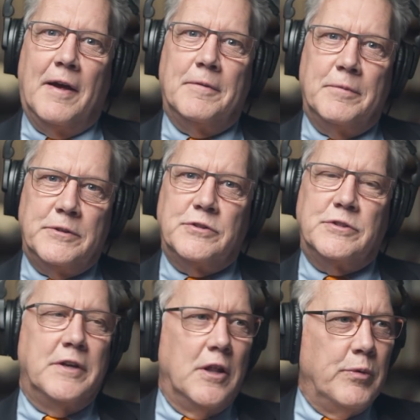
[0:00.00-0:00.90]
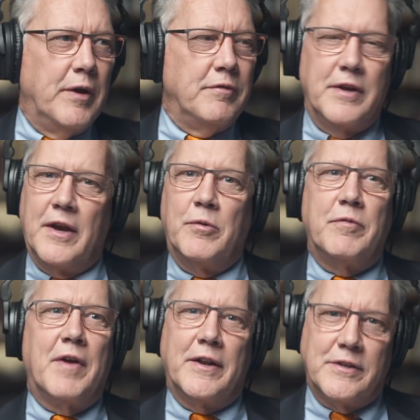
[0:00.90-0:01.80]
which is another way of saying we've
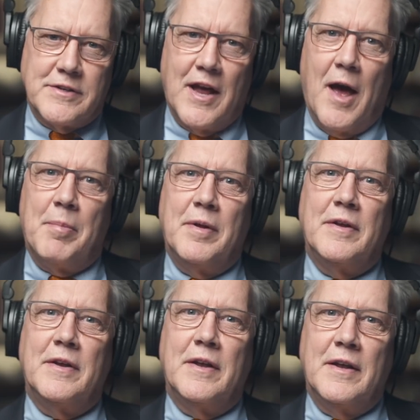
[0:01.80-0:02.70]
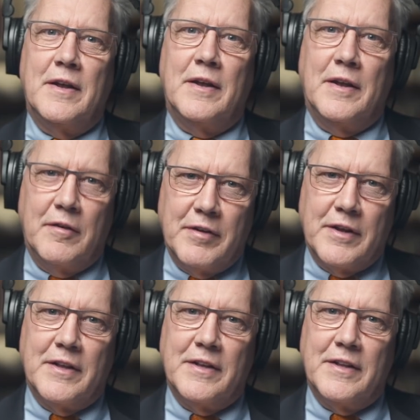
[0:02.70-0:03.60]
got to stop
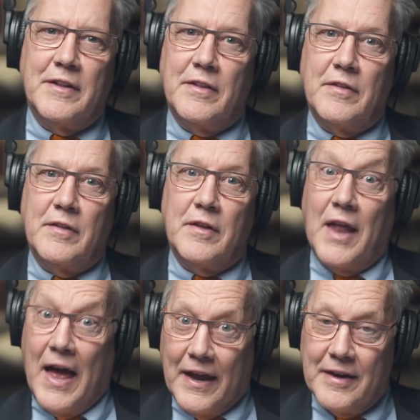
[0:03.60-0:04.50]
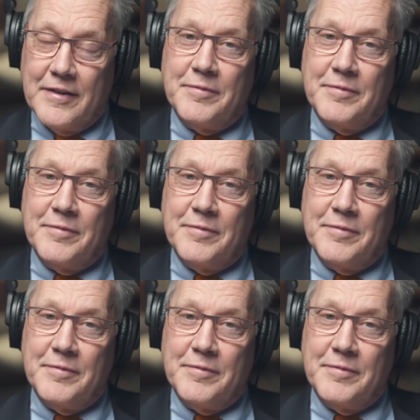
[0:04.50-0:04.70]
living the lie.